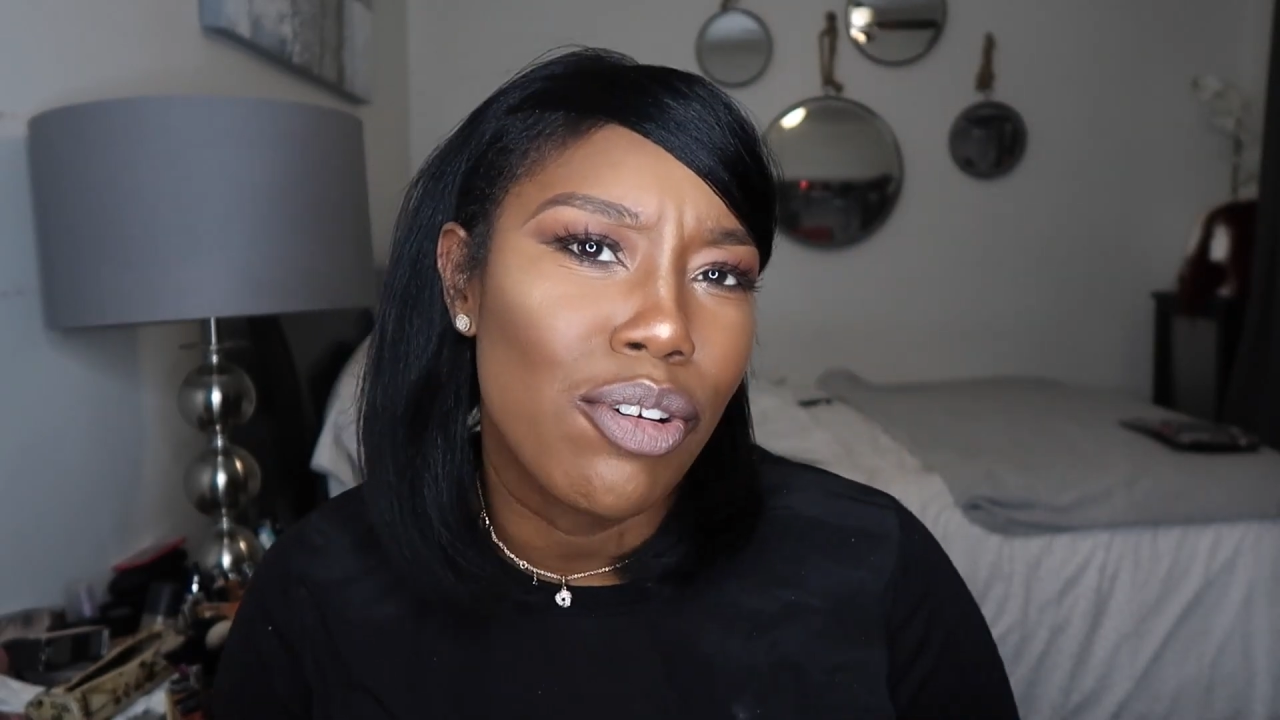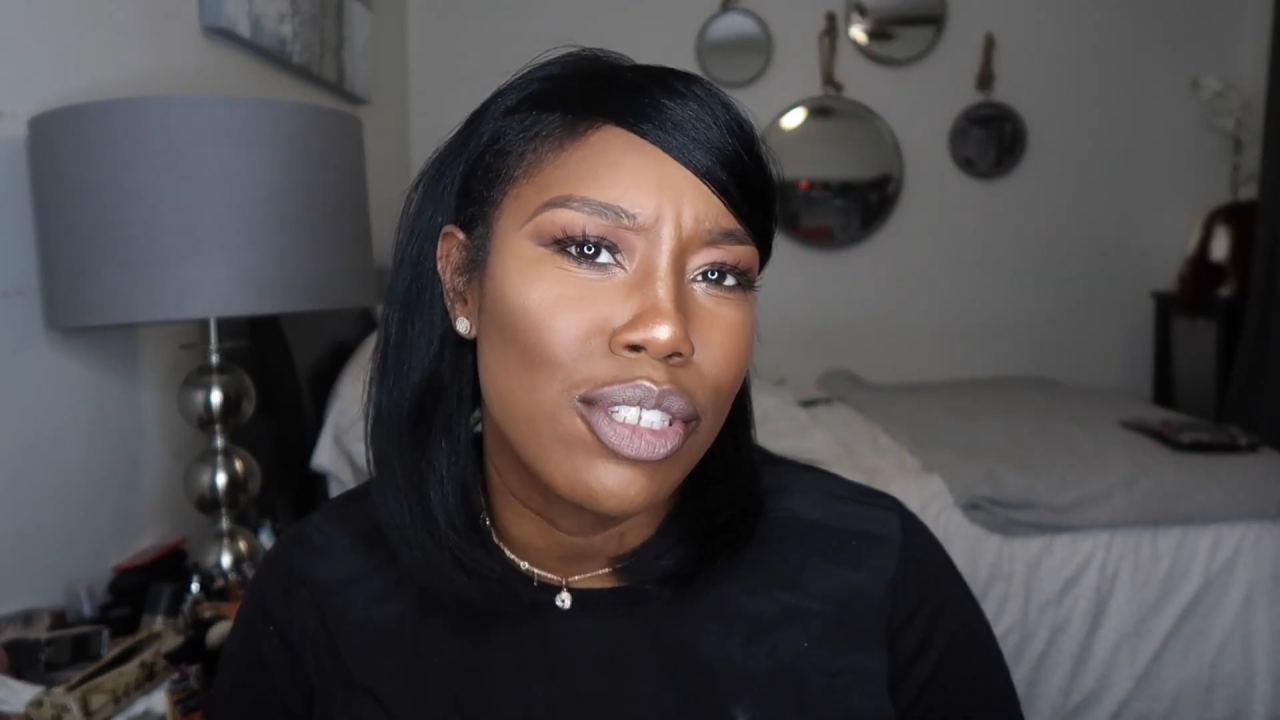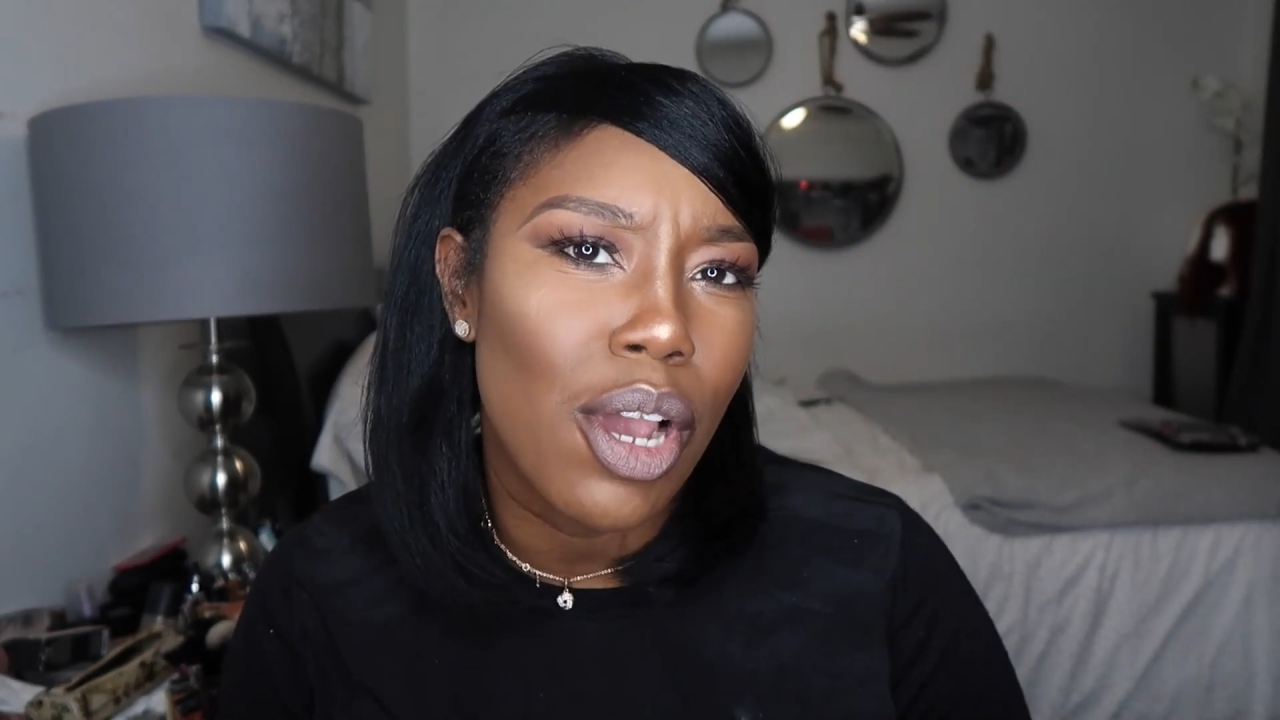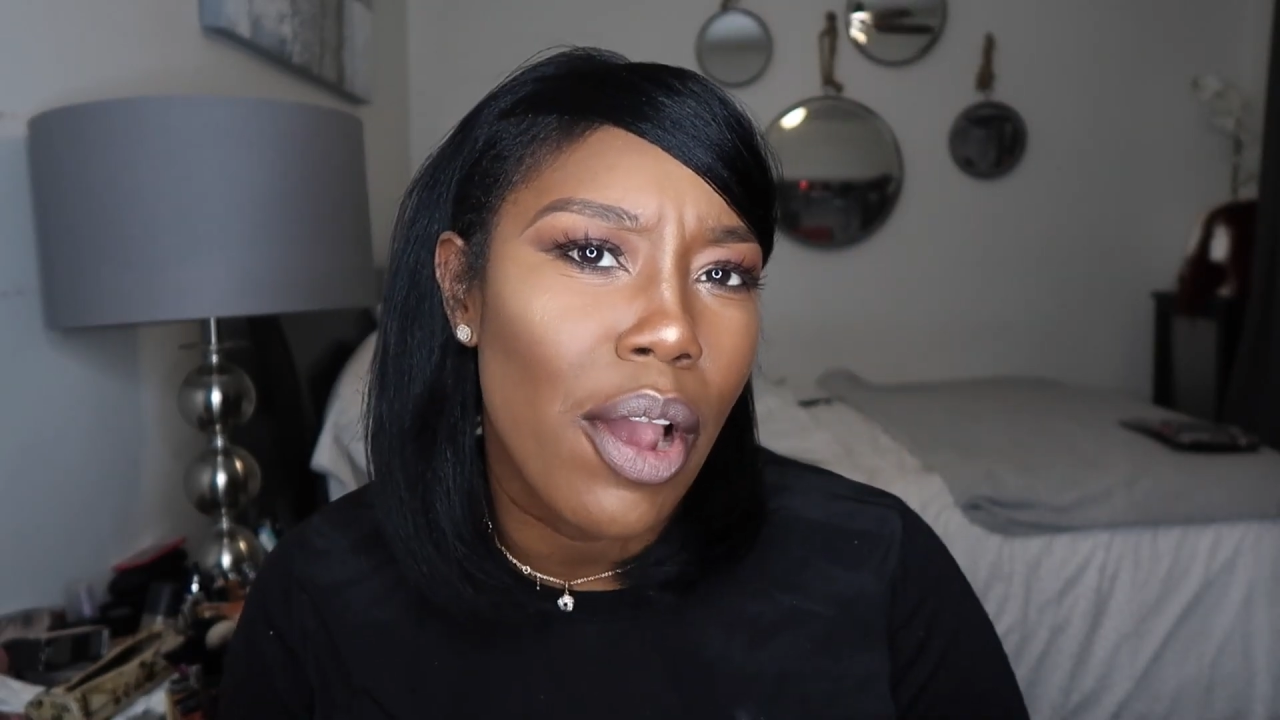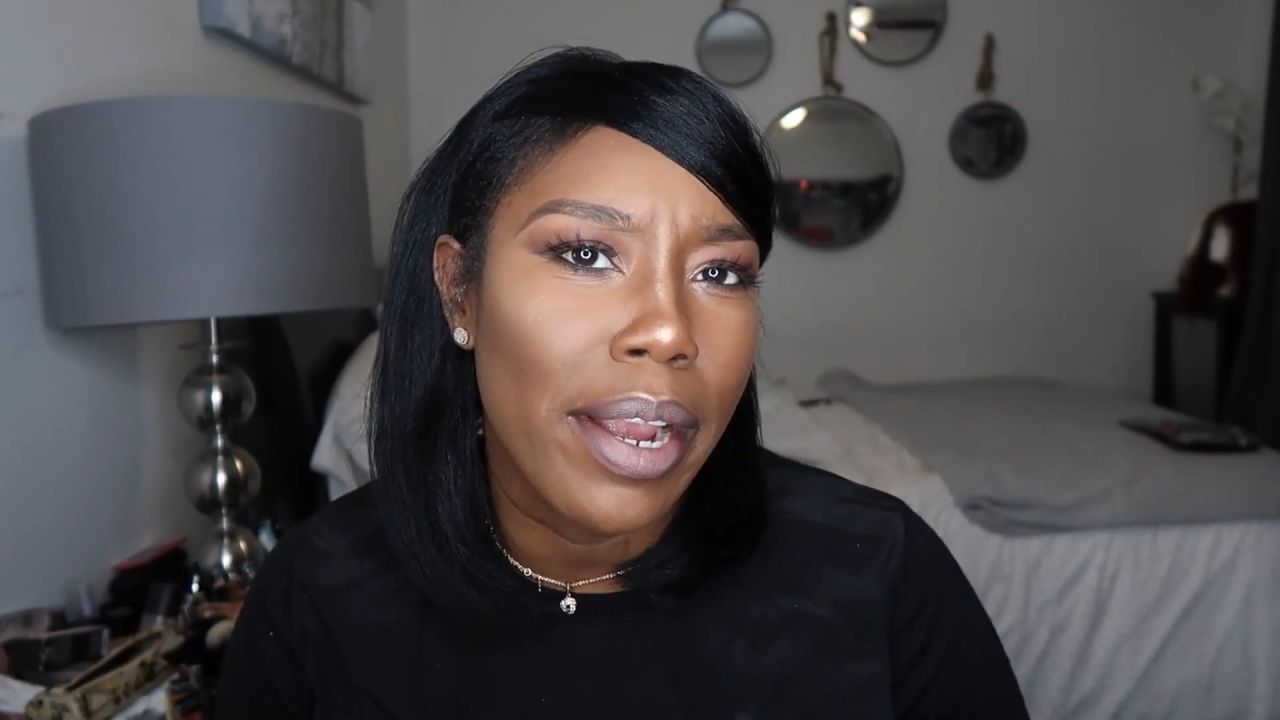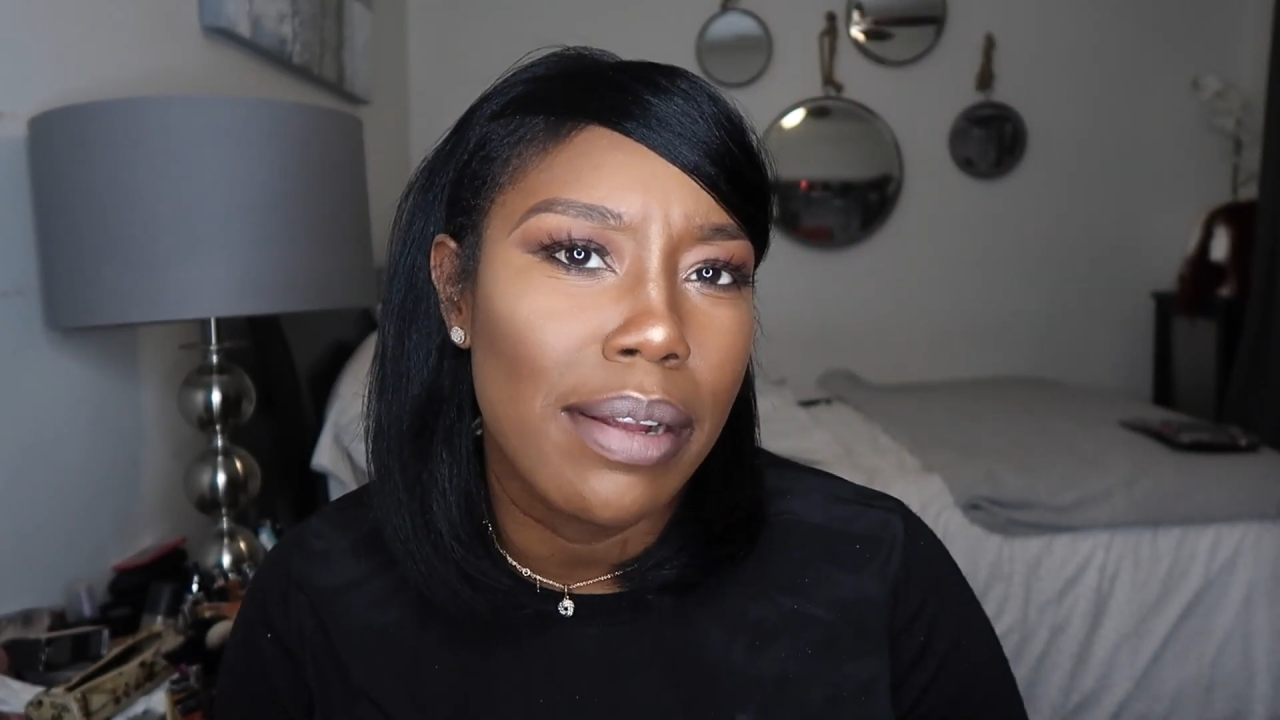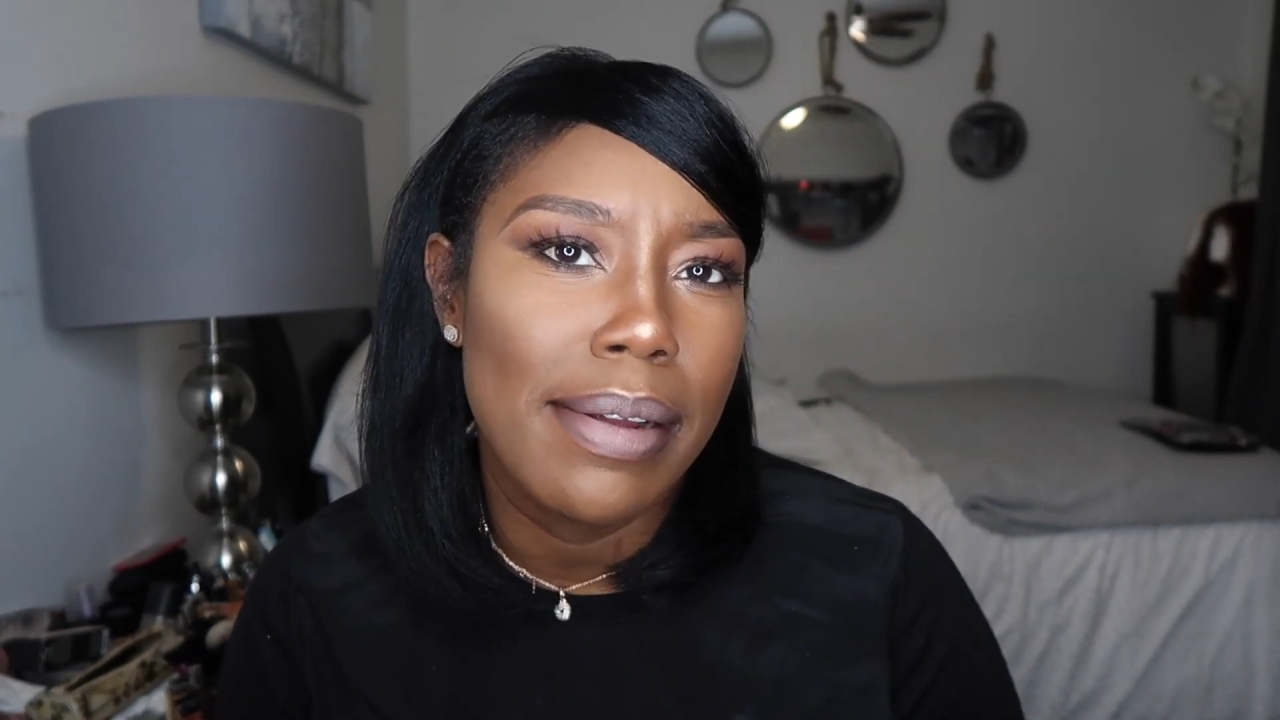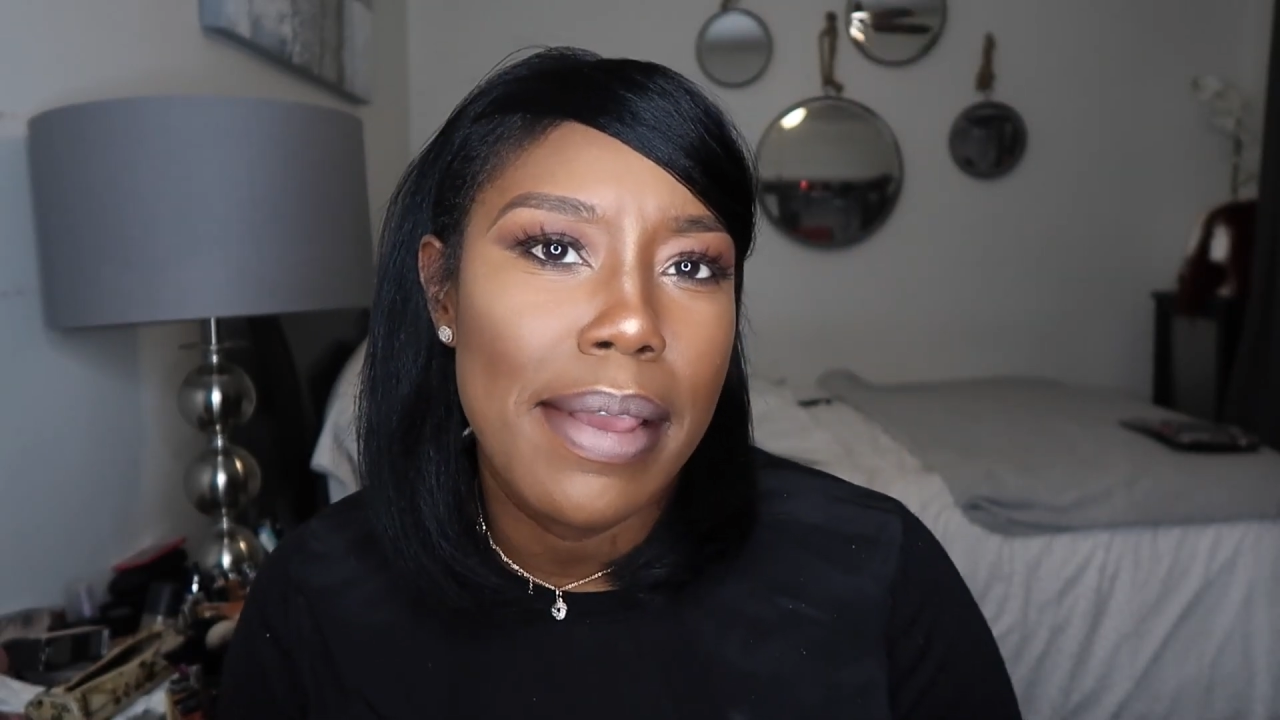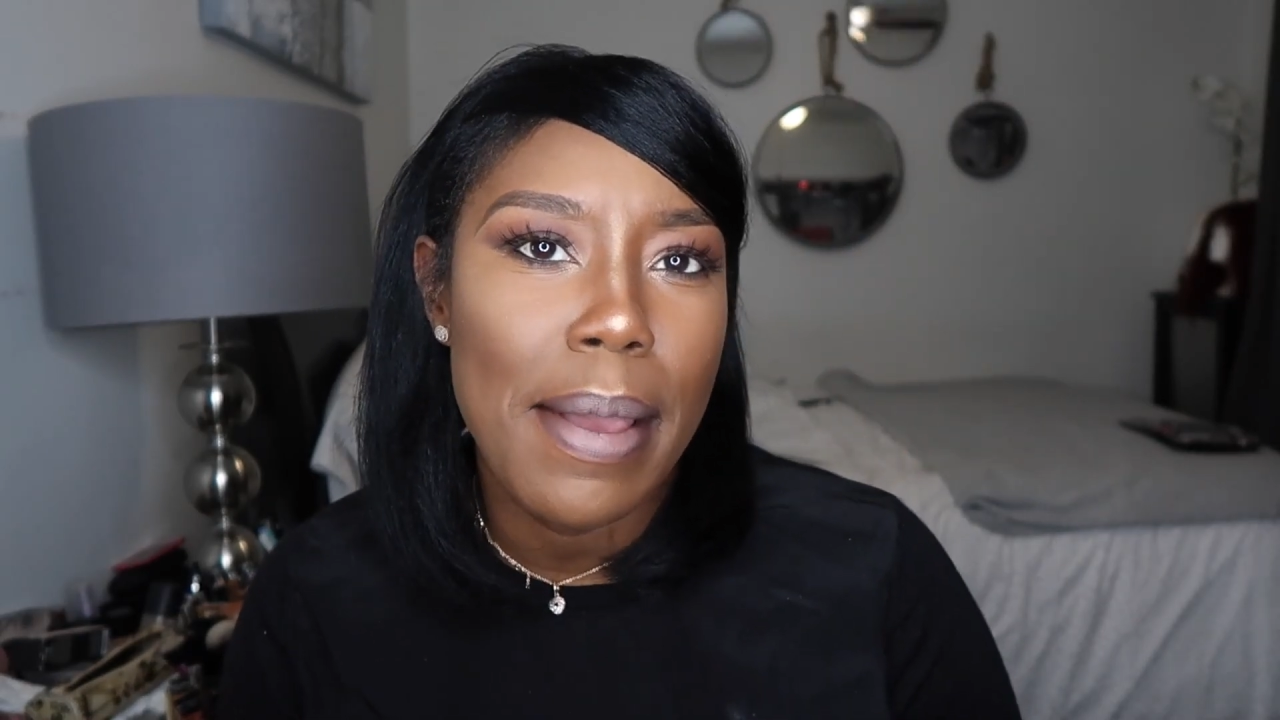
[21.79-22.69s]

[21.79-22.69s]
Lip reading: or Tarte,